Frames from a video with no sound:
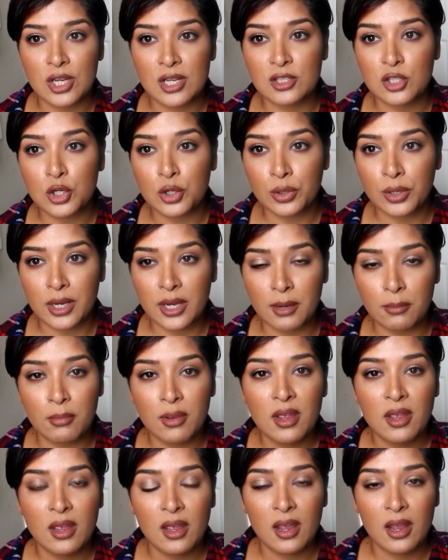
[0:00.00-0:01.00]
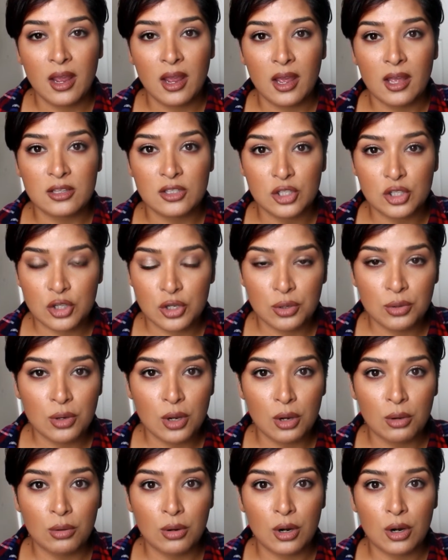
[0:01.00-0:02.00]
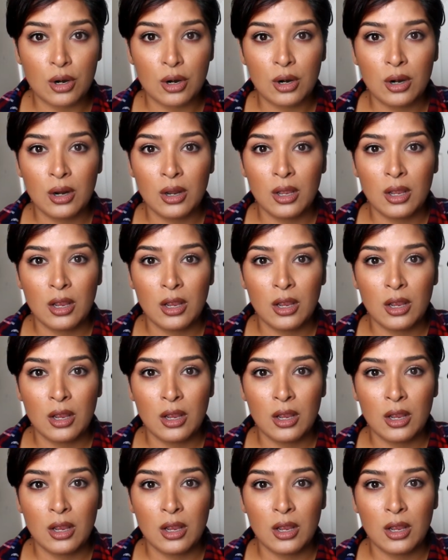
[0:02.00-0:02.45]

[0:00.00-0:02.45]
It's cream. It's a two coater.